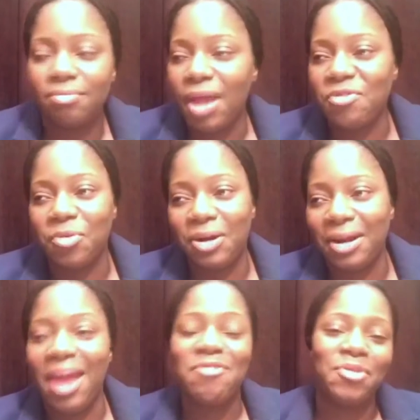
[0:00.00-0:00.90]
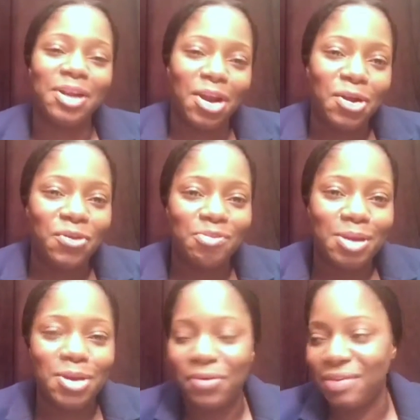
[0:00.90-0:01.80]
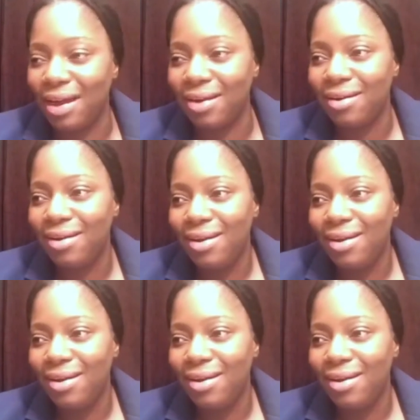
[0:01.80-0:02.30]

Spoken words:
Everyone that knows me knows that